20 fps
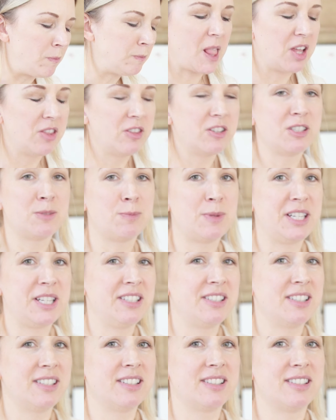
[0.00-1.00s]
The
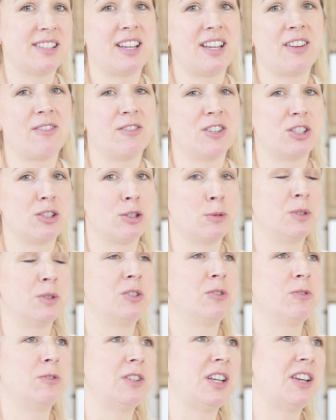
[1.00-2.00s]
spices, they give it so
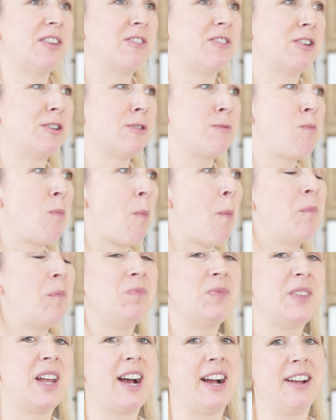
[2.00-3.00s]
much flavor.
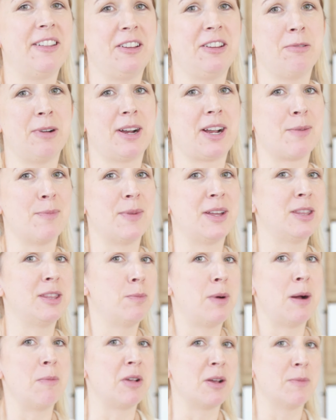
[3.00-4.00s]
Highly recommend the
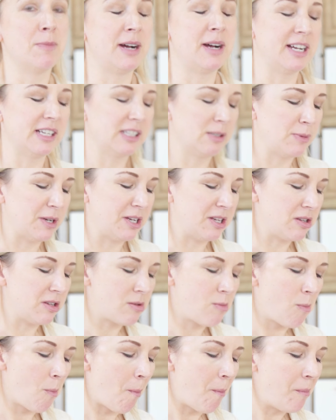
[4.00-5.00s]
pumpkin pie spice,
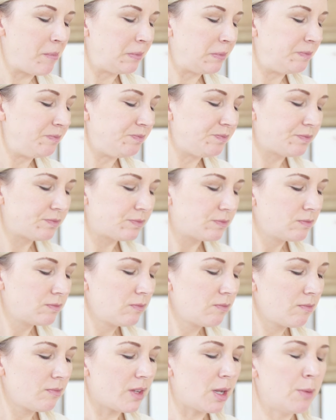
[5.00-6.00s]

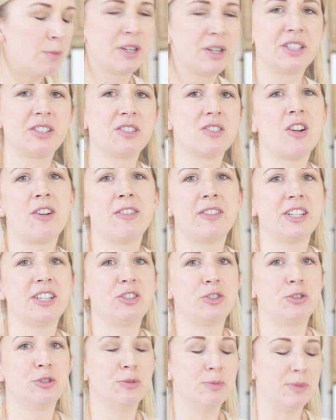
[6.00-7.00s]
but it's not like
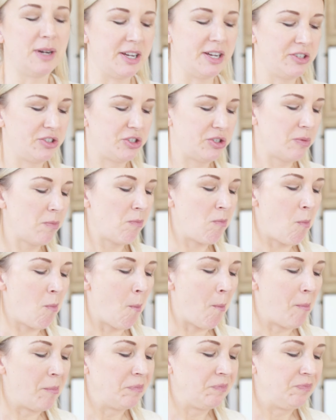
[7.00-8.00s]
too much.
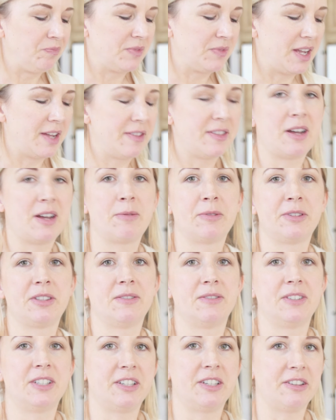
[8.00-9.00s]
And that with the
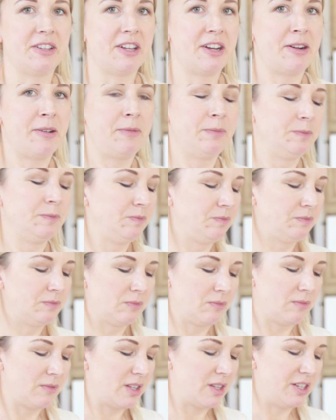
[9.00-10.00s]
vanilla,
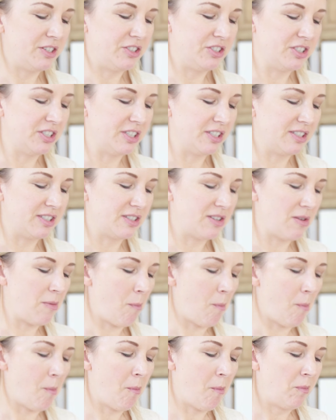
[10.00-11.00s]
it's just
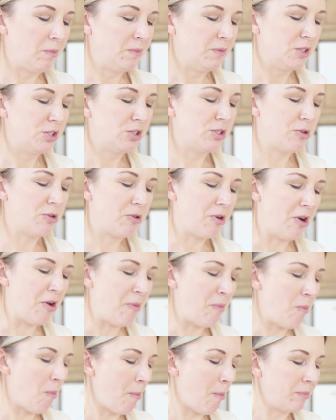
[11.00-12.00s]
so
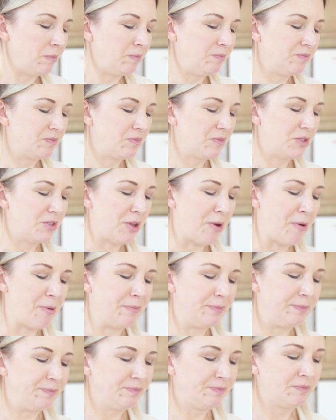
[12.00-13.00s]
good.
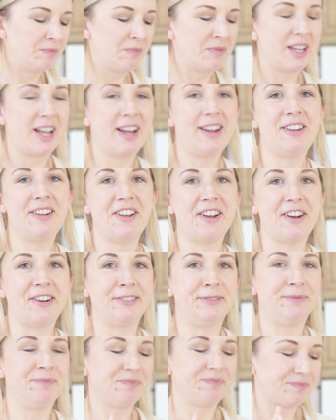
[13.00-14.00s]
So
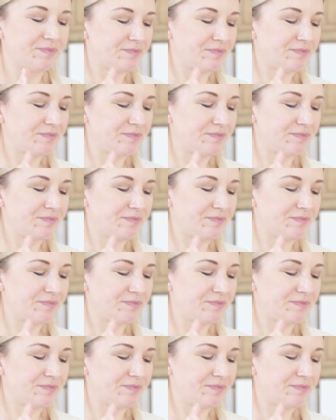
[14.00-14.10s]
anyhow,